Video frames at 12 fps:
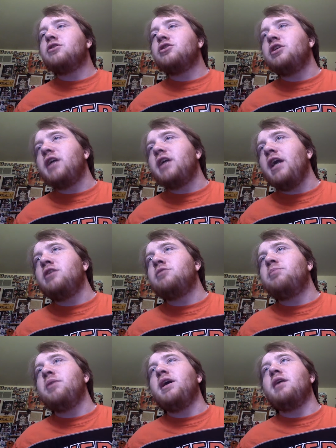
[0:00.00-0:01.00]
see Cage
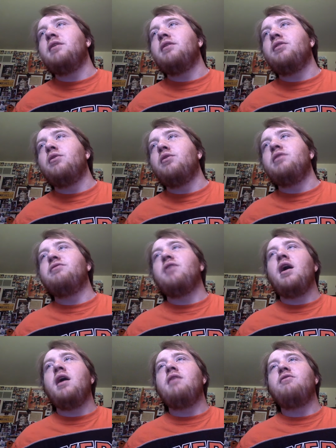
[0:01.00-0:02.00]
being a
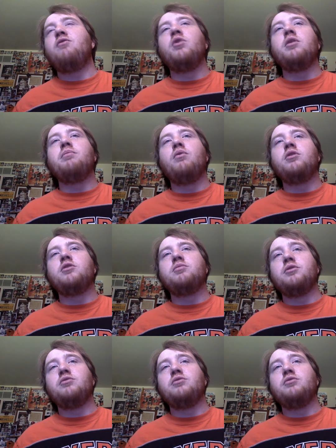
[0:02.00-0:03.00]
thirty-five, forty points
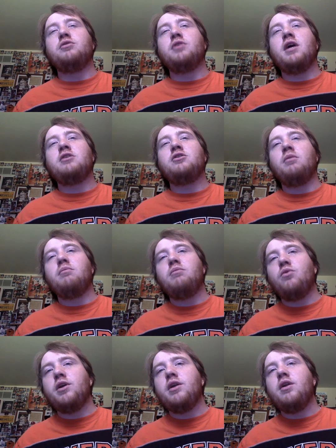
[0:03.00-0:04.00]
producer at some
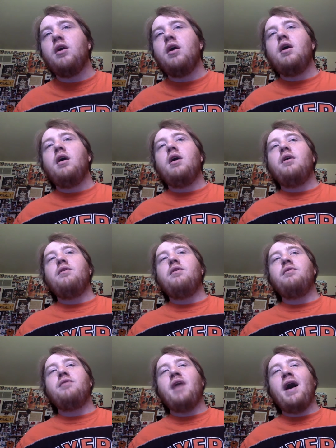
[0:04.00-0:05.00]
point.
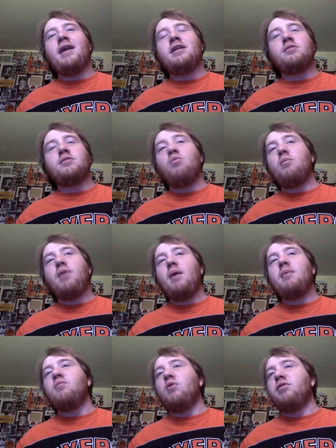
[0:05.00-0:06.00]
That is more
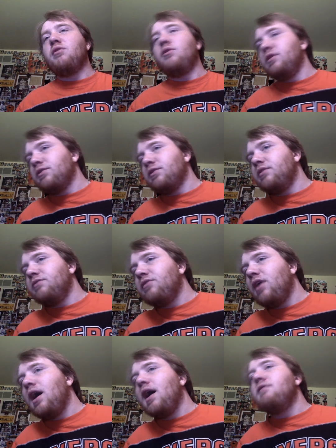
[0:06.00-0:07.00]
probably more thirty,
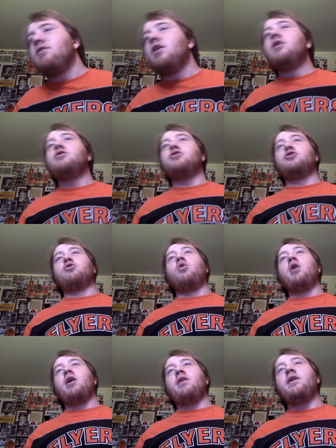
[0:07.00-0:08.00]
thirty-five to
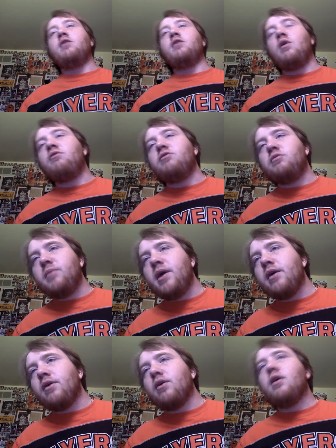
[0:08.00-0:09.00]
start, and then grow from
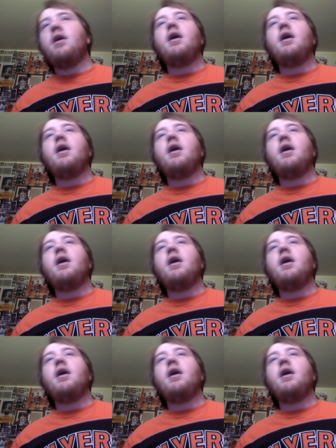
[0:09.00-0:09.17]
there,